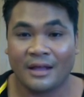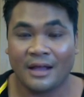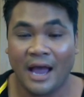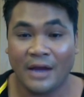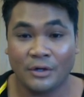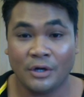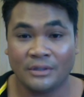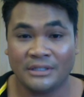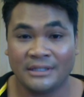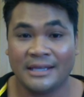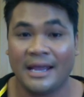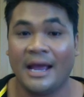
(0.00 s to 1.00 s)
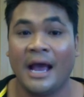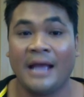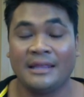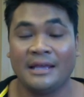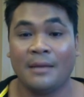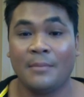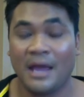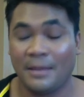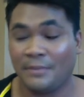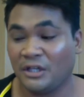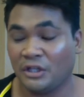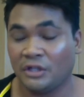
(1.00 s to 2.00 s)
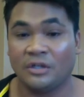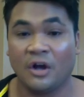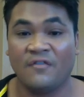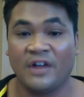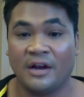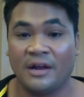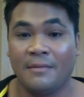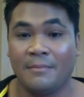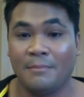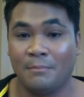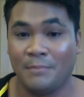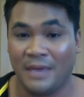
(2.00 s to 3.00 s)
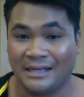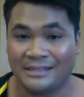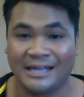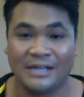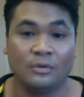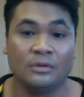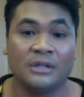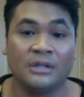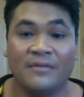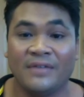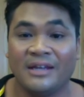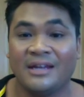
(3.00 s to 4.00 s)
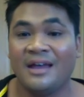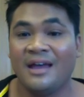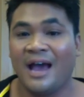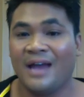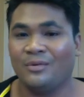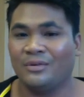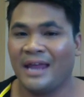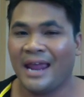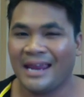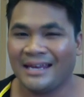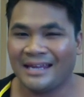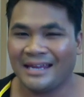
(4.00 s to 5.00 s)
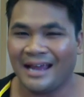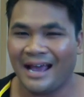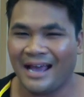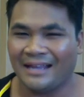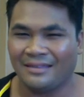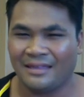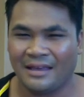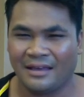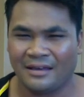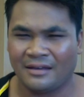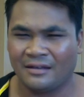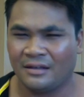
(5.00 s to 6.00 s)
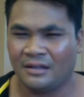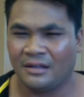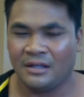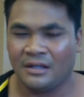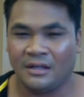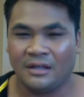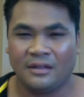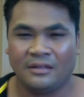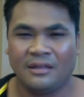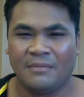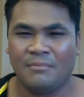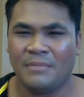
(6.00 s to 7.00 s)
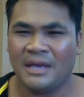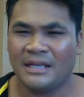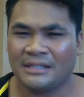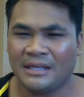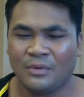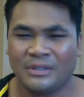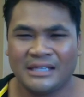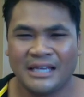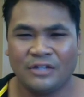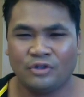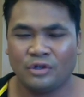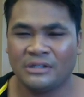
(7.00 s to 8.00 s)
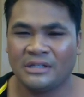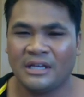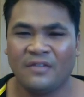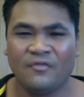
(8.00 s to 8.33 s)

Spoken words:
I don't know what to say. I think my opinions are very mixed. I don't love it. I don't hate it. I think the mixing was interesting.